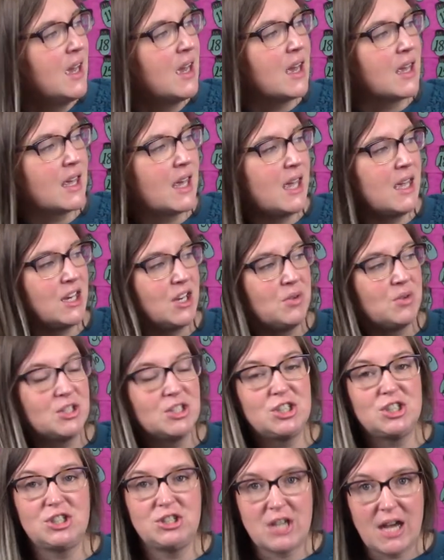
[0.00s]
Again, you
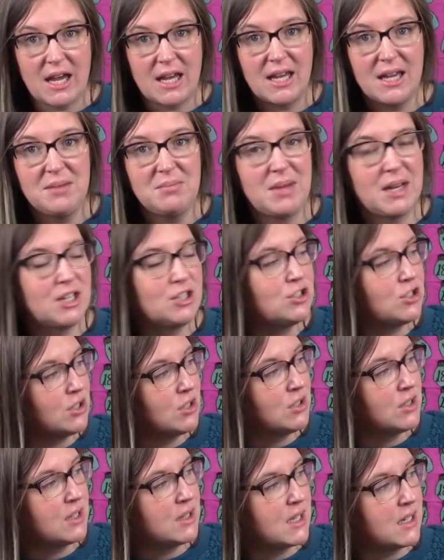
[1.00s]
would check it, make
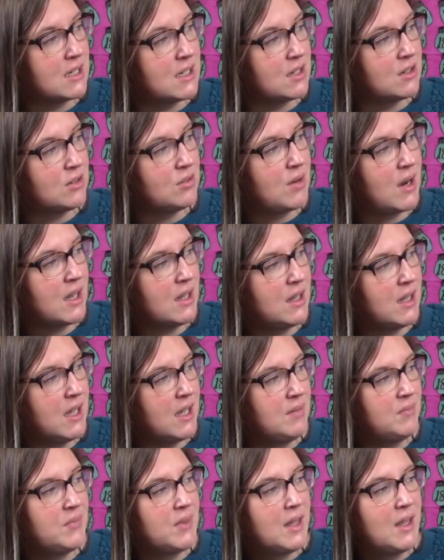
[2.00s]
sure that they did it
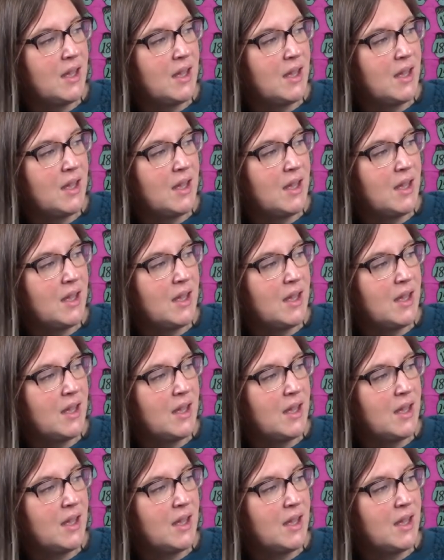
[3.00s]
correctly.